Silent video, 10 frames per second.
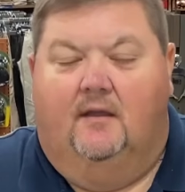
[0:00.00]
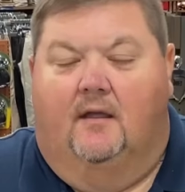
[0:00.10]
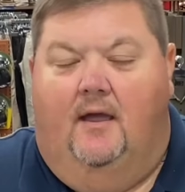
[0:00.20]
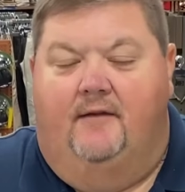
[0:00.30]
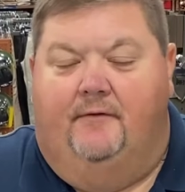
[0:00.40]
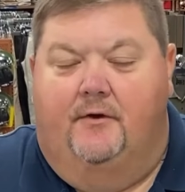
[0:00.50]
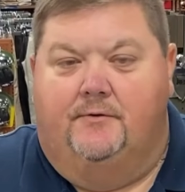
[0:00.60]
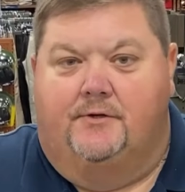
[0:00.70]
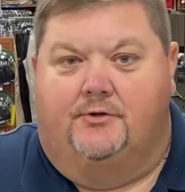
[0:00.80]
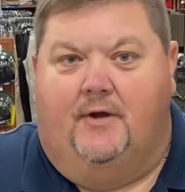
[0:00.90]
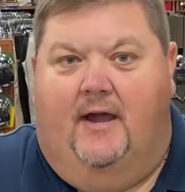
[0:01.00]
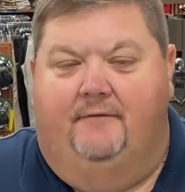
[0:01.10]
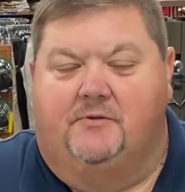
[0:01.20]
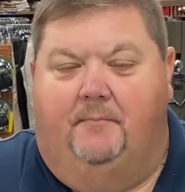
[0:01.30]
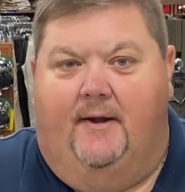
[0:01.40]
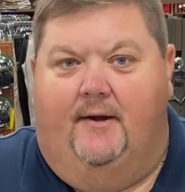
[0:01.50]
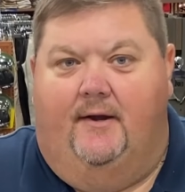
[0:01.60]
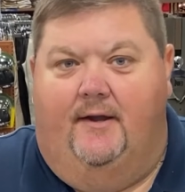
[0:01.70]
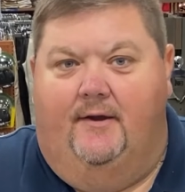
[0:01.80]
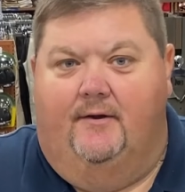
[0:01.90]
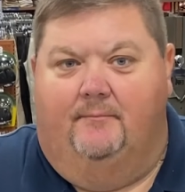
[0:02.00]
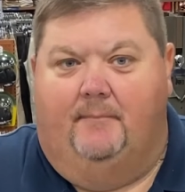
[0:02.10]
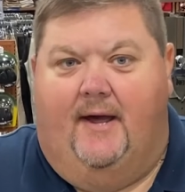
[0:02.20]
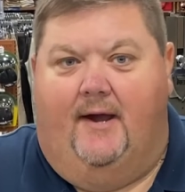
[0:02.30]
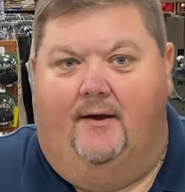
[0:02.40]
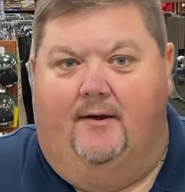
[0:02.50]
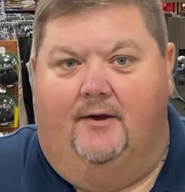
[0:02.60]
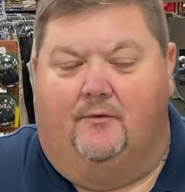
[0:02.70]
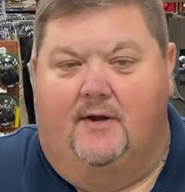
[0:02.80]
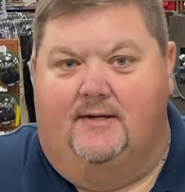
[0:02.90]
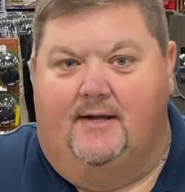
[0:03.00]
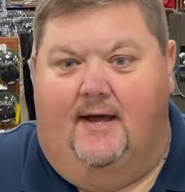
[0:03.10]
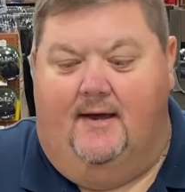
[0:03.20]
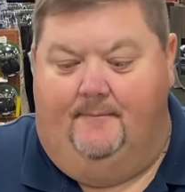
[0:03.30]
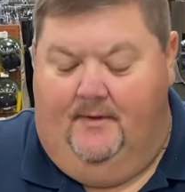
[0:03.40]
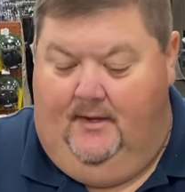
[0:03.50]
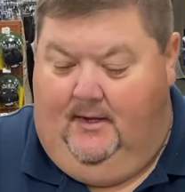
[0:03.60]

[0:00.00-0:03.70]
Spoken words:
Hey folks, it's Travis Barrett here, buyer at Green Top.